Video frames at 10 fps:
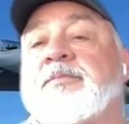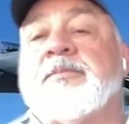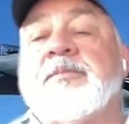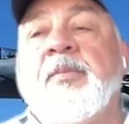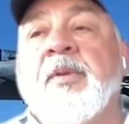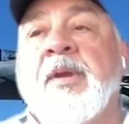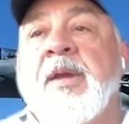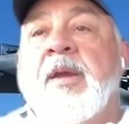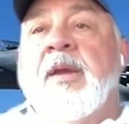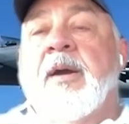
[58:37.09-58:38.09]
Jesus.
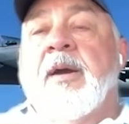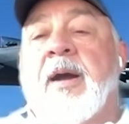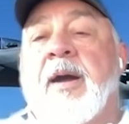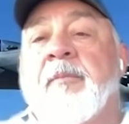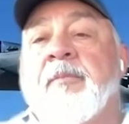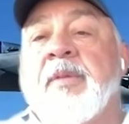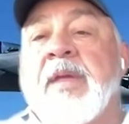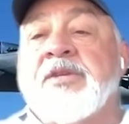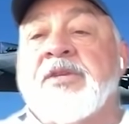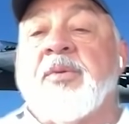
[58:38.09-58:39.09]
Um,
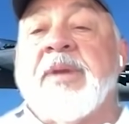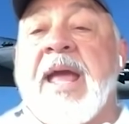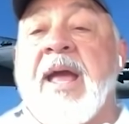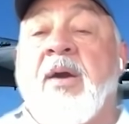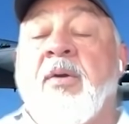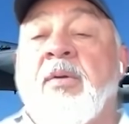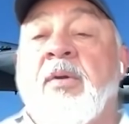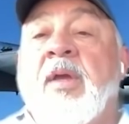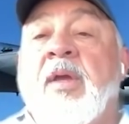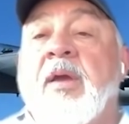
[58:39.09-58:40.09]
and so now,
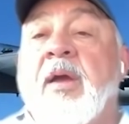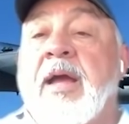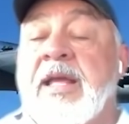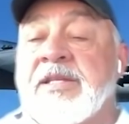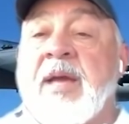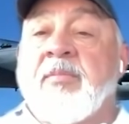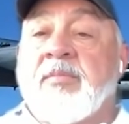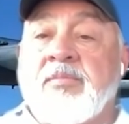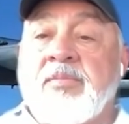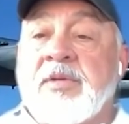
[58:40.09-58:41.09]
uh, as
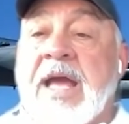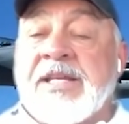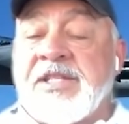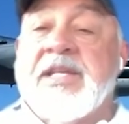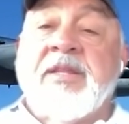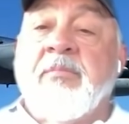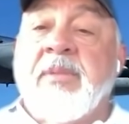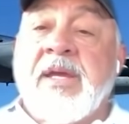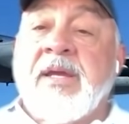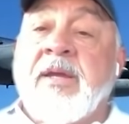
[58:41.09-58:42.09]
I'm, I see the
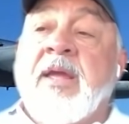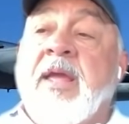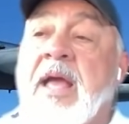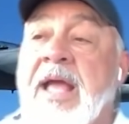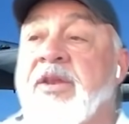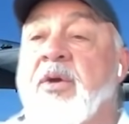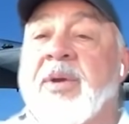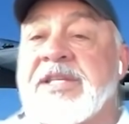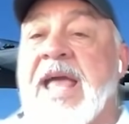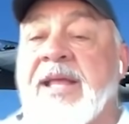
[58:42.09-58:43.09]
MiG, I know
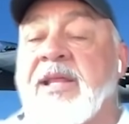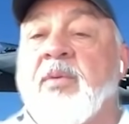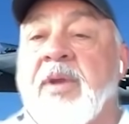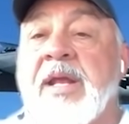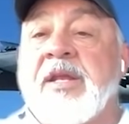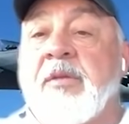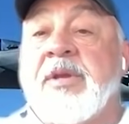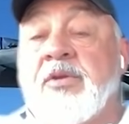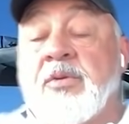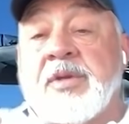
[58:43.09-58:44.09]
exactly what I need to
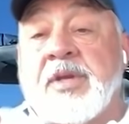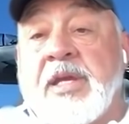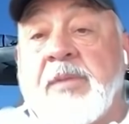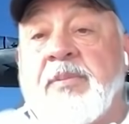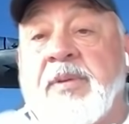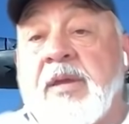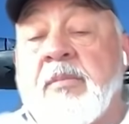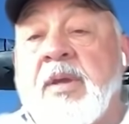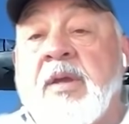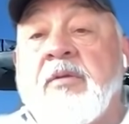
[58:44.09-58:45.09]
be doing to keep
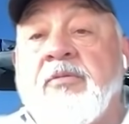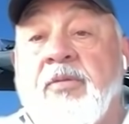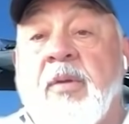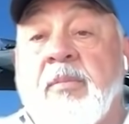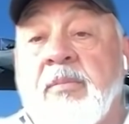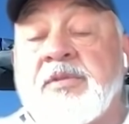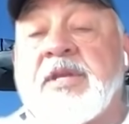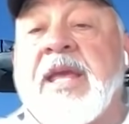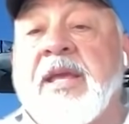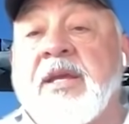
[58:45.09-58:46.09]
him from
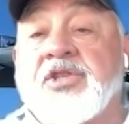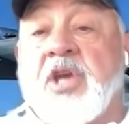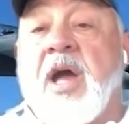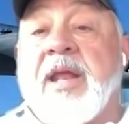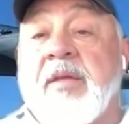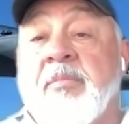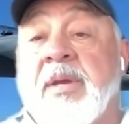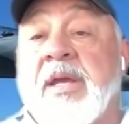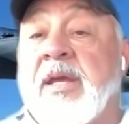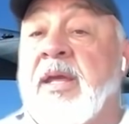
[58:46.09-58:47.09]
taking a shot at
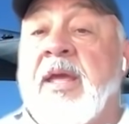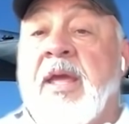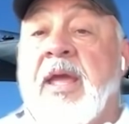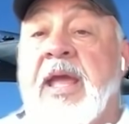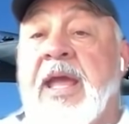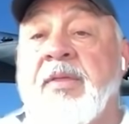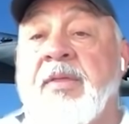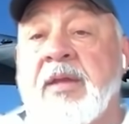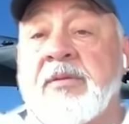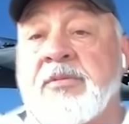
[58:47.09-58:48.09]
me. And
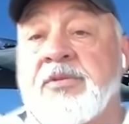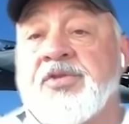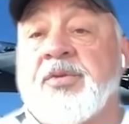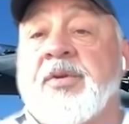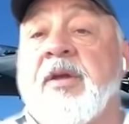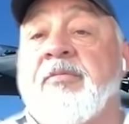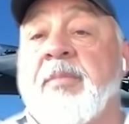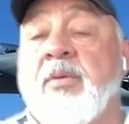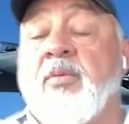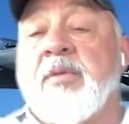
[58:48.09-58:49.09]
then sure enough,
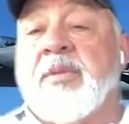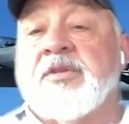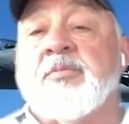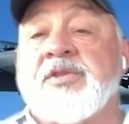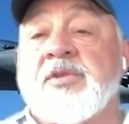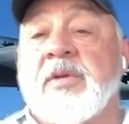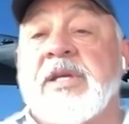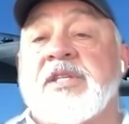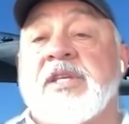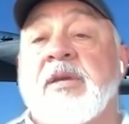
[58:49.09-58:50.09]
my wingman's missile
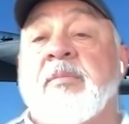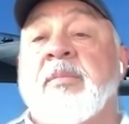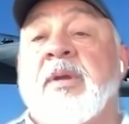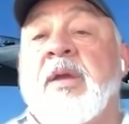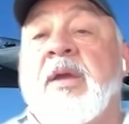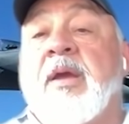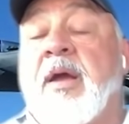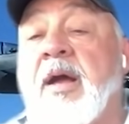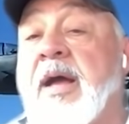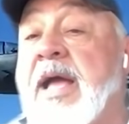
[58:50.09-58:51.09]
hits him.
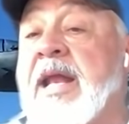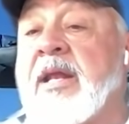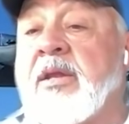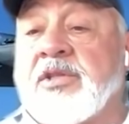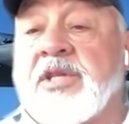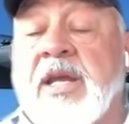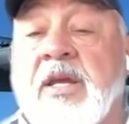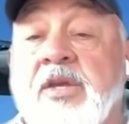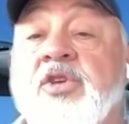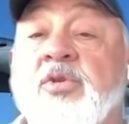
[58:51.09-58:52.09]
Uh, and it looks like
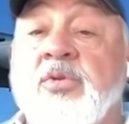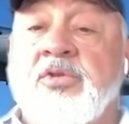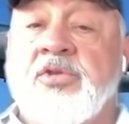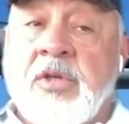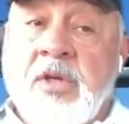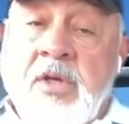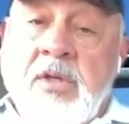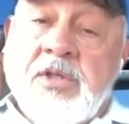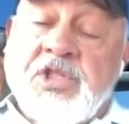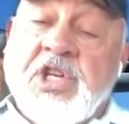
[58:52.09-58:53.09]
a huge
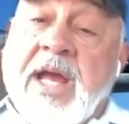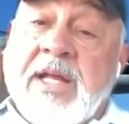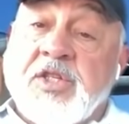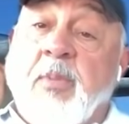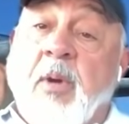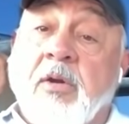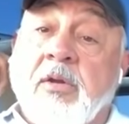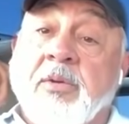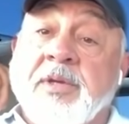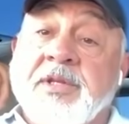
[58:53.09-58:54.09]
giant
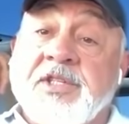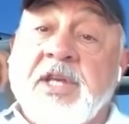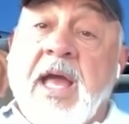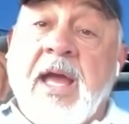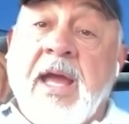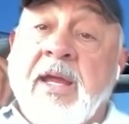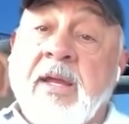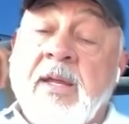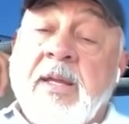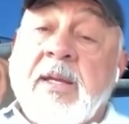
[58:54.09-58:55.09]
sparkler in the sky.
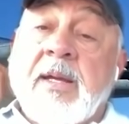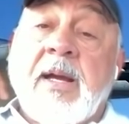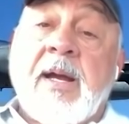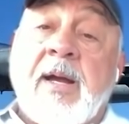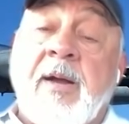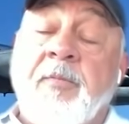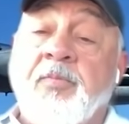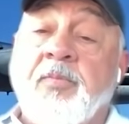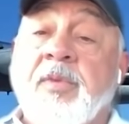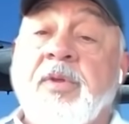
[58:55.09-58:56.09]
Um,
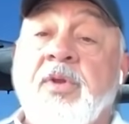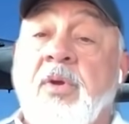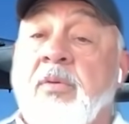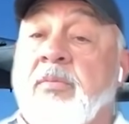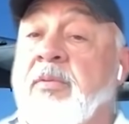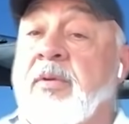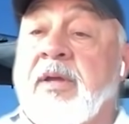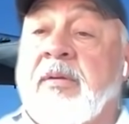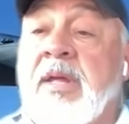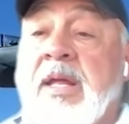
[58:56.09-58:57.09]
you know,
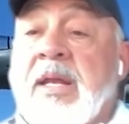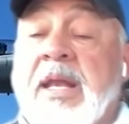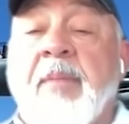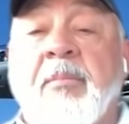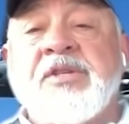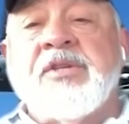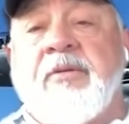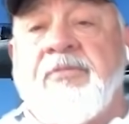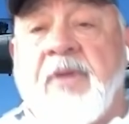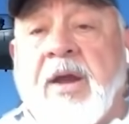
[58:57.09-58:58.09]
uh, not much of
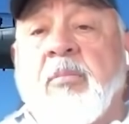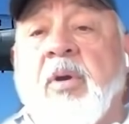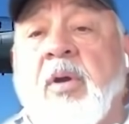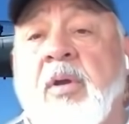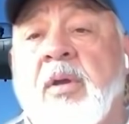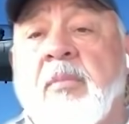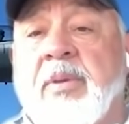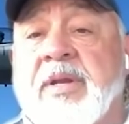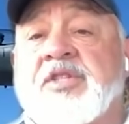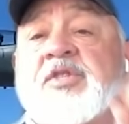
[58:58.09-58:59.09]
a fireball,
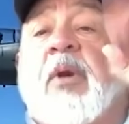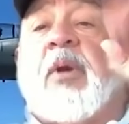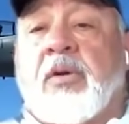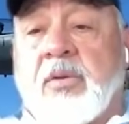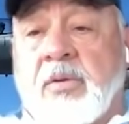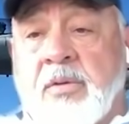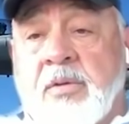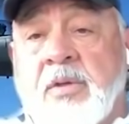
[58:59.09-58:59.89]
but a sparkler.